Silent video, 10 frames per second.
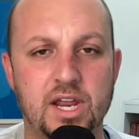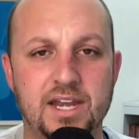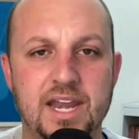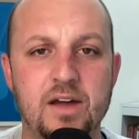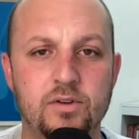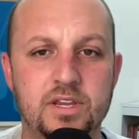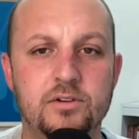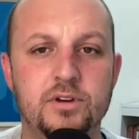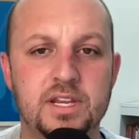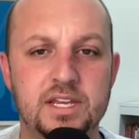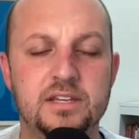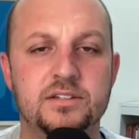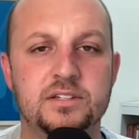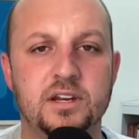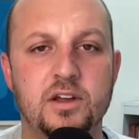And now here he
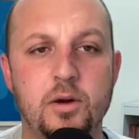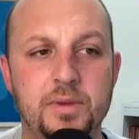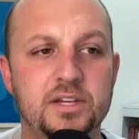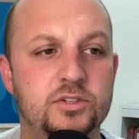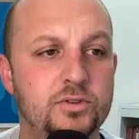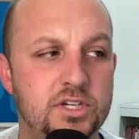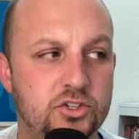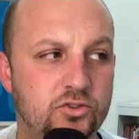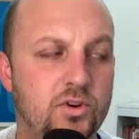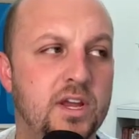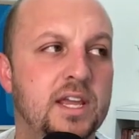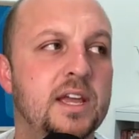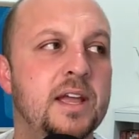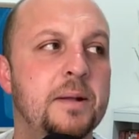is coming to Detroit.